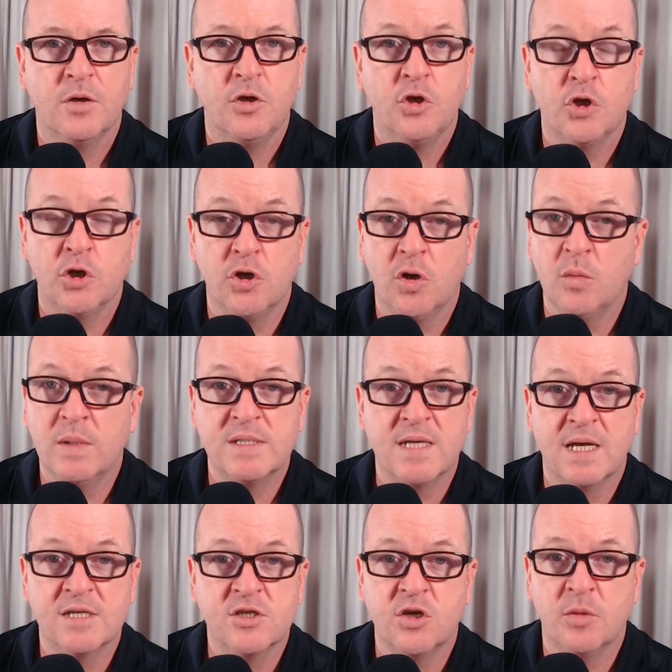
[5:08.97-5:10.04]
You can always
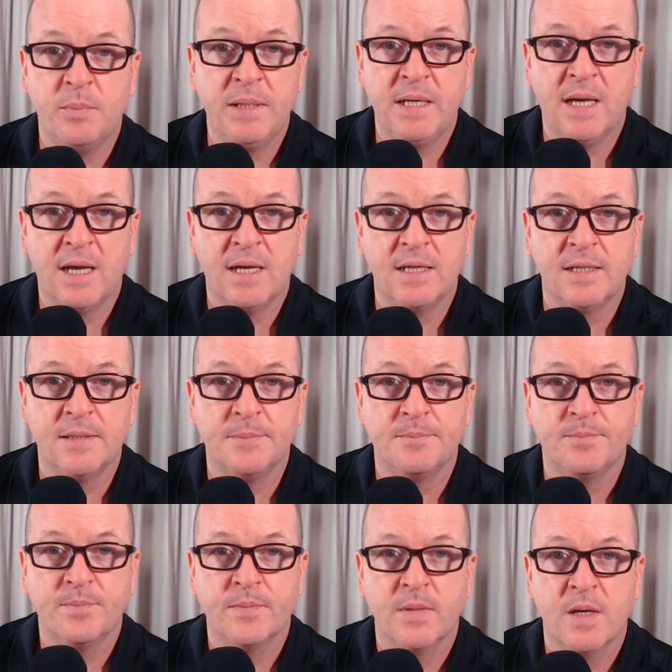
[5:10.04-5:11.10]
ask your PI.
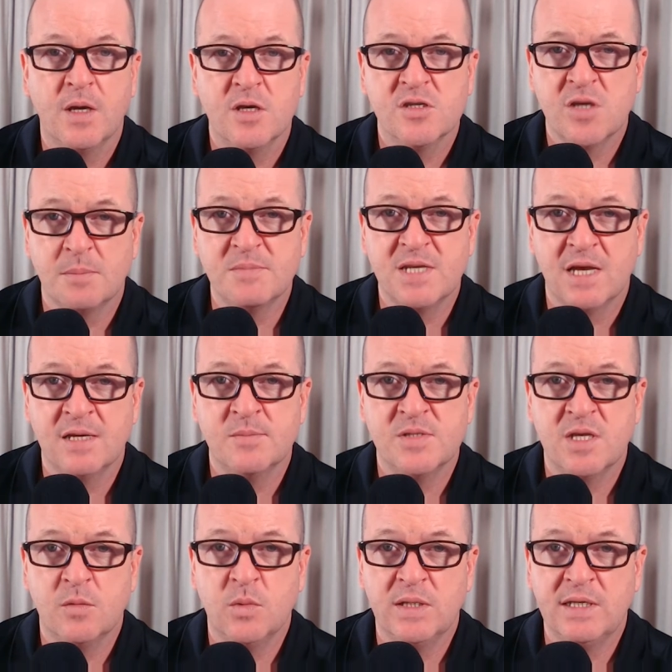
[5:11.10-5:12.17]
Sometimes
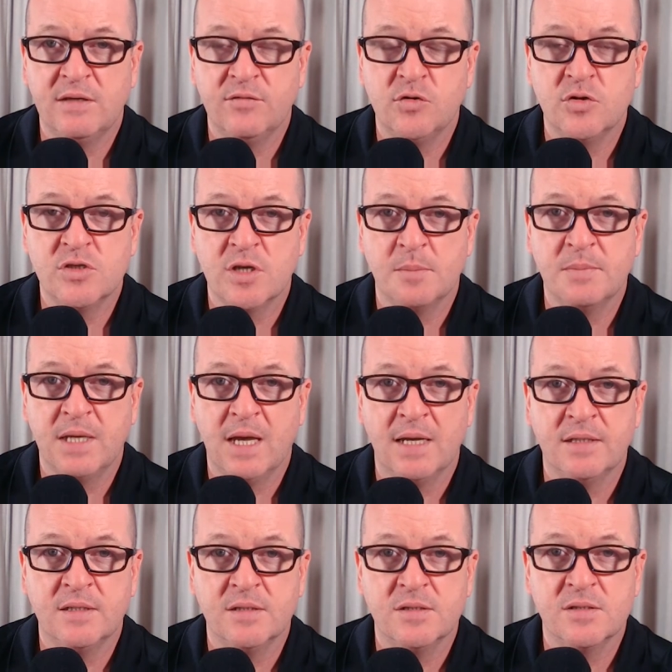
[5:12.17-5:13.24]
they will give you some
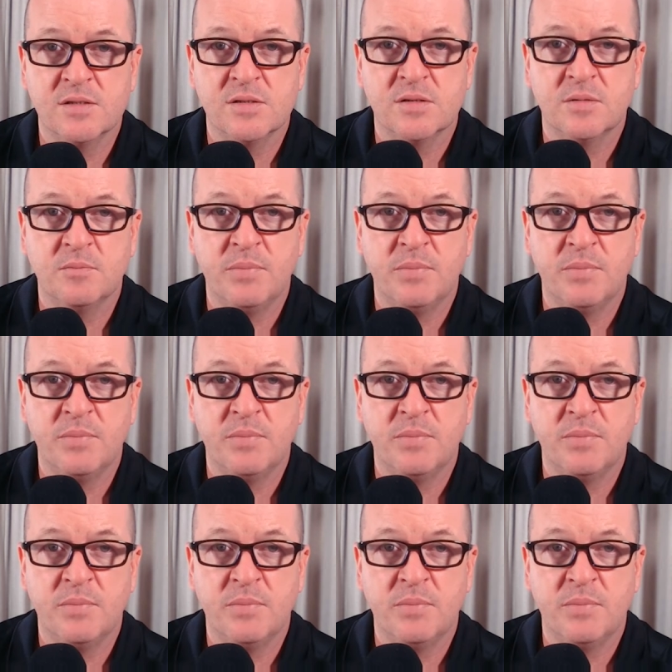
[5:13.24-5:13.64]
guidance